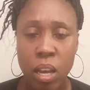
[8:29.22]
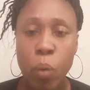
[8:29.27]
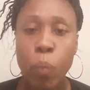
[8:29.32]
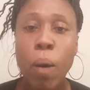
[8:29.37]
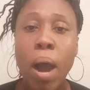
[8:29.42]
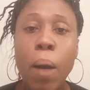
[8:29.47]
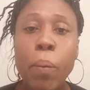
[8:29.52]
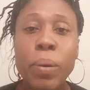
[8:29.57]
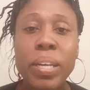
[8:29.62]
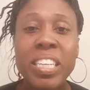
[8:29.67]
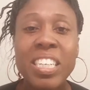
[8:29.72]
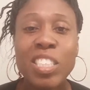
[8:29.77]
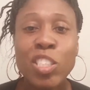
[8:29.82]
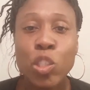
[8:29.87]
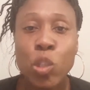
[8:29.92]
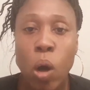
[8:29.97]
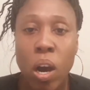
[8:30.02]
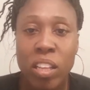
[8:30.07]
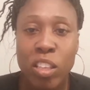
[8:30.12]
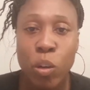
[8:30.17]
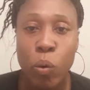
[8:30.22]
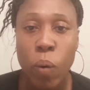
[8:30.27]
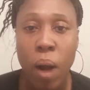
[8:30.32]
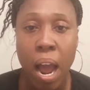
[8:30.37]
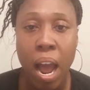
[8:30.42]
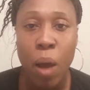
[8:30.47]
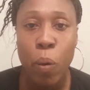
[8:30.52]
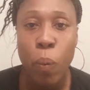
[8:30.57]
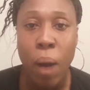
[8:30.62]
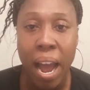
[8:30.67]
Why we couldn't start the
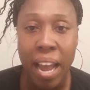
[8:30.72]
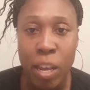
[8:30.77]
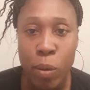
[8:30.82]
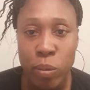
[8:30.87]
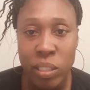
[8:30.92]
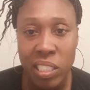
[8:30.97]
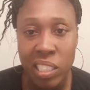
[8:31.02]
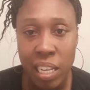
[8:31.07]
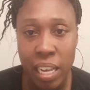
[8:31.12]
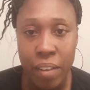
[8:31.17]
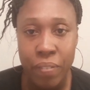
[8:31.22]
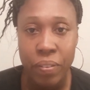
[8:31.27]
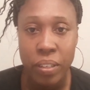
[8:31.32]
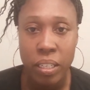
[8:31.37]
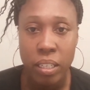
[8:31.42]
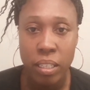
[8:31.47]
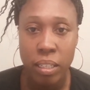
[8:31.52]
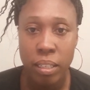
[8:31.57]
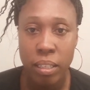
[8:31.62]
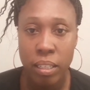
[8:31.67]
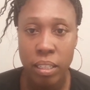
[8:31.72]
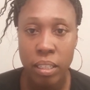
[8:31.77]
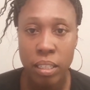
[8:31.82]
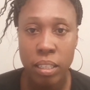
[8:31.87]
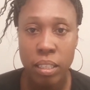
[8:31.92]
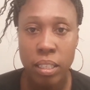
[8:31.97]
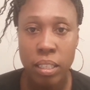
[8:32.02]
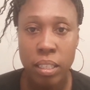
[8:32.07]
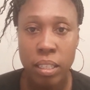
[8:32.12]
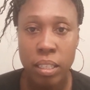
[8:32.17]
riot while he was living?
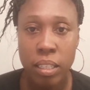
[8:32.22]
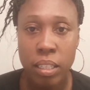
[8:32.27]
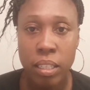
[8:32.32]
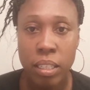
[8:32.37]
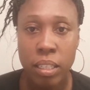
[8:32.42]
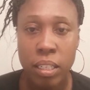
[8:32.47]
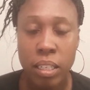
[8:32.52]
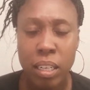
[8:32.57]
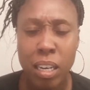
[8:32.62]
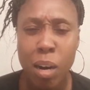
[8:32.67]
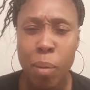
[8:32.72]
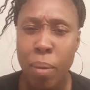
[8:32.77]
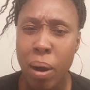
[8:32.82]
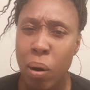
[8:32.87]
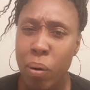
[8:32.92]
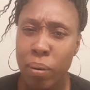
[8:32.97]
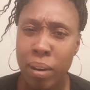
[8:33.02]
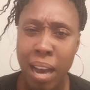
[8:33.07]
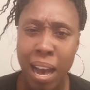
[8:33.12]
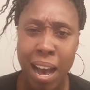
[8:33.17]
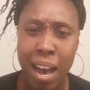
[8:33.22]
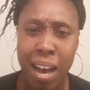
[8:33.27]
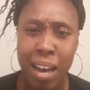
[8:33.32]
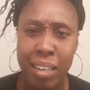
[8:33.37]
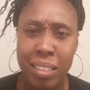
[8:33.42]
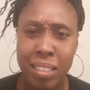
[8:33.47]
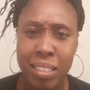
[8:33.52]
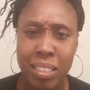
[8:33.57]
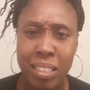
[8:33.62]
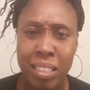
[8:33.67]
Come on,
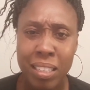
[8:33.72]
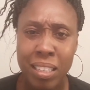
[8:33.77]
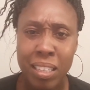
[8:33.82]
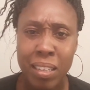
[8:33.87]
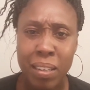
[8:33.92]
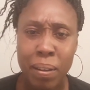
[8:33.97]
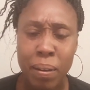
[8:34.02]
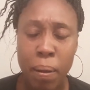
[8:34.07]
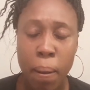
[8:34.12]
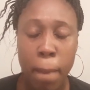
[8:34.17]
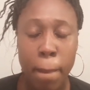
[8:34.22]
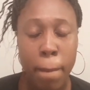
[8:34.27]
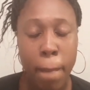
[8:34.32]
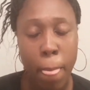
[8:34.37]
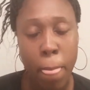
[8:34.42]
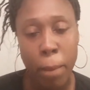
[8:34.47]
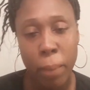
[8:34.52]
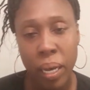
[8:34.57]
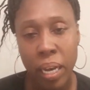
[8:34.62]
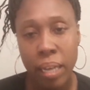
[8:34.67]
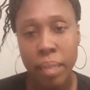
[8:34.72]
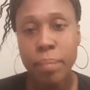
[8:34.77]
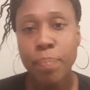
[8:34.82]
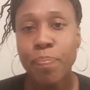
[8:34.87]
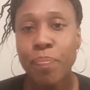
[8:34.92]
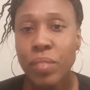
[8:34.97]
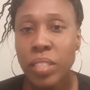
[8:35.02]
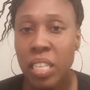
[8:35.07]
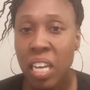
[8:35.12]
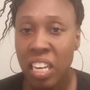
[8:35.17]
guys. But
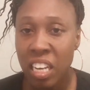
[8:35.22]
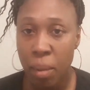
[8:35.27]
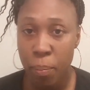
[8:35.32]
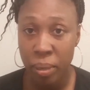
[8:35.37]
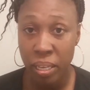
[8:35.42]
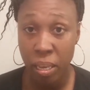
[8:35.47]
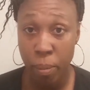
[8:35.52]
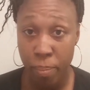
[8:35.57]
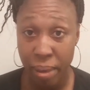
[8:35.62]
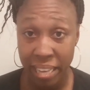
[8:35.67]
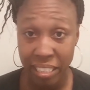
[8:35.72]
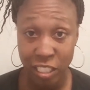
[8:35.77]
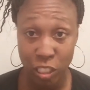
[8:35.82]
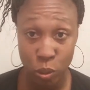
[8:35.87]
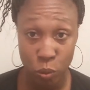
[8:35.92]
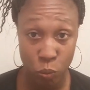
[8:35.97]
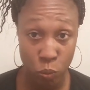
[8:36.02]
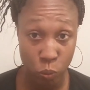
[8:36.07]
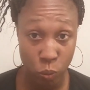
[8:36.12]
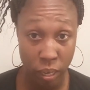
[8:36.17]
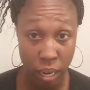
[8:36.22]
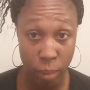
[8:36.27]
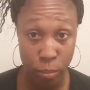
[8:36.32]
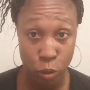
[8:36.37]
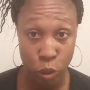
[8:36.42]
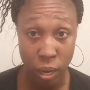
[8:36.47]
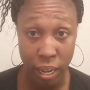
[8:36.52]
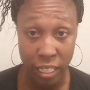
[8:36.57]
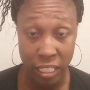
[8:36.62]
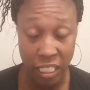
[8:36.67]
let me get back to what I'm
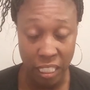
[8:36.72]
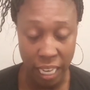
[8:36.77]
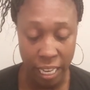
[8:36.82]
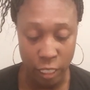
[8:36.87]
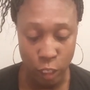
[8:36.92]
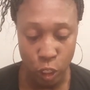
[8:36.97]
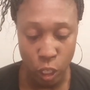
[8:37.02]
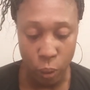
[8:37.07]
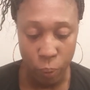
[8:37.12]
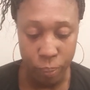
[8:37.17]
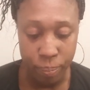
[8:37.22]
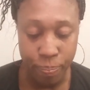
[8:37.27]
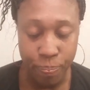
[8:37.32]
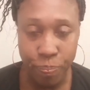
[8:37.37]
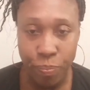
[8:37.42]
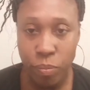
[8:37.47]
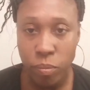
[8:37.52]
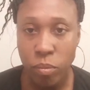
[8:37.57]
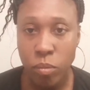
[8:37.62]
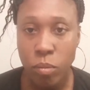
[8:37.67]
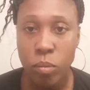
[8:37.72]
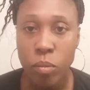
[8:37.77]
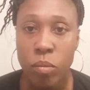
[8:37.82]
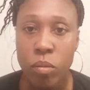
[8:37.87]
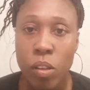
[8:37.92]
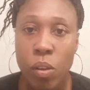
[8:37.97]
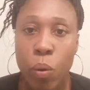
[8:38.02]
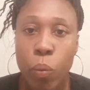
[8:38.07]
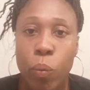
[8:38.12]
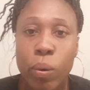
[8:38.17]
trying to say. So,
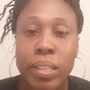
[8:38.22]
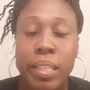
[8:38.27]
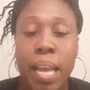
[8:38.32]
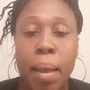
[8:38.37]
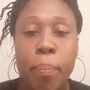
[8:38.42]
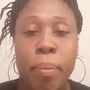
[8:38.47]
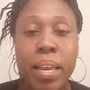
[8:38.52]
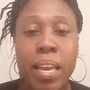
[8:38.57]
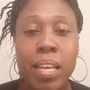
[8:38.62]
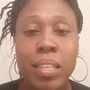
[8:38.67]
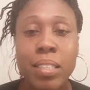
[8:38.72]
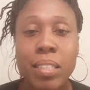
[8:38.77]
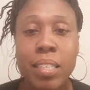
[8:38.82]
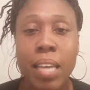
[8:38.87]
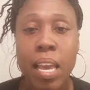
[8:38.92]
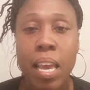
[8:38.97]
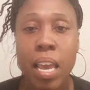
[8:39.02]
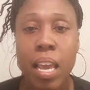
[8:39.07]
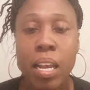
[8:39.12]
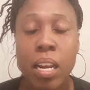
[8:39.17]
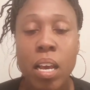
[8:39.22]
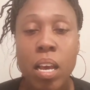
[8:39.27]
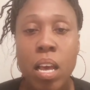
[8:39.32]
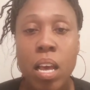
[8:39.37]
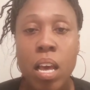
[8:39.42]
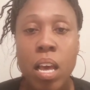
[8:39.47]
with that being said,